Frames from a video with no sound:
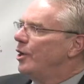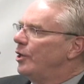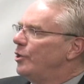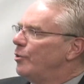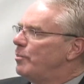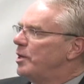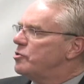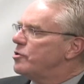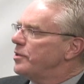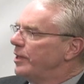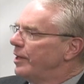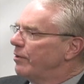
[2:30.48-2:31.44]
you were pitcher
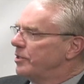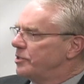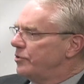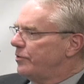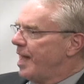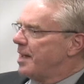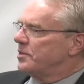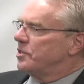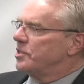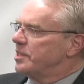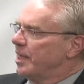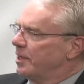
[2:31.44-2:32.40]
of the year in
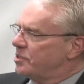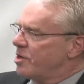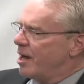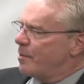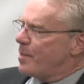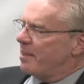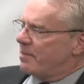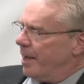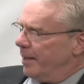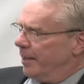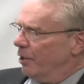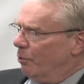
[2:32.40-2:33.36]
2006. Talk about
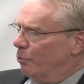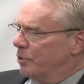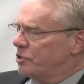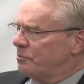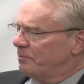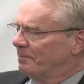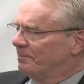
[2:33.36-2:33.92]
that year, would you?